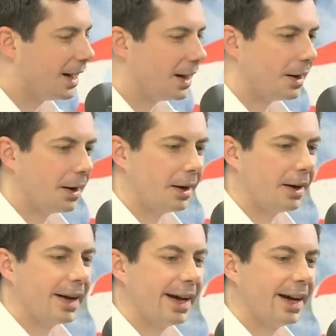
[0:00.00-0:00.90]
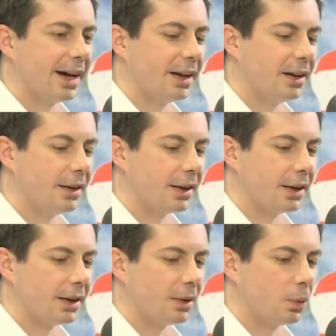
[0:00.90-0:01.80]
Uh, and
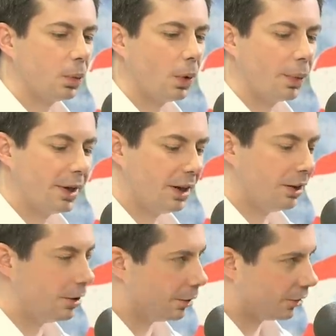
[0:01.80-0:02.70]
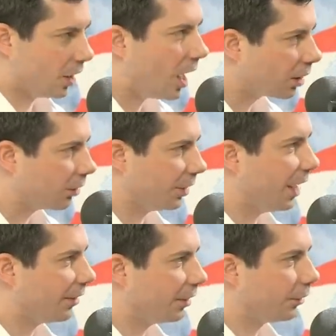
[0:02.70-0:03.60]
uh, what we need to do is
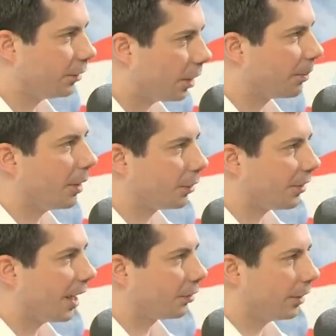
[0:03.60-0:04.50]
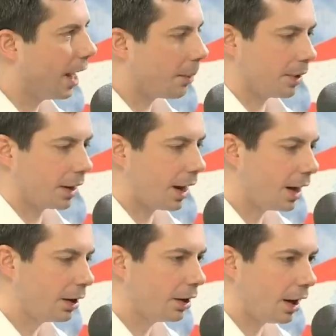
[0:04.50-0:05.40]
concretize this and talk about what's actually happening.
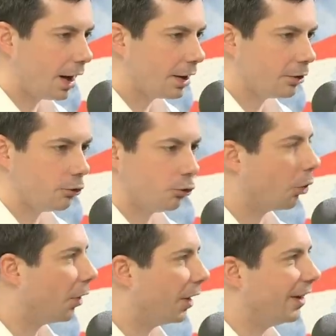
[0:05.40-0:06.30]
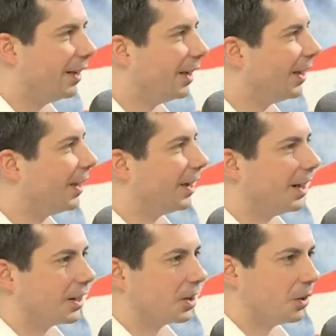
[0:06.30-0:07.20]
I, I enjoy
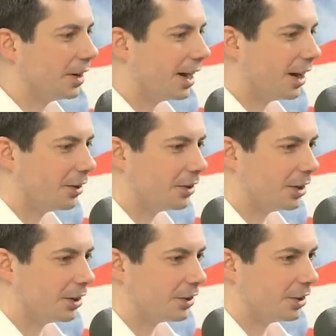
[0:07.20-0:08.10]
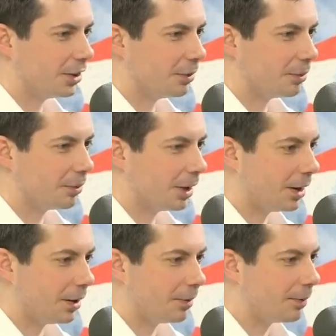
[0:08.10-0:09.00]
uh, going down to, to
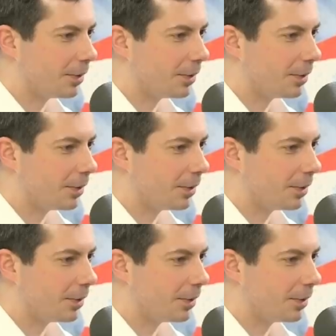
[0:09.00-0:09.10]
uh,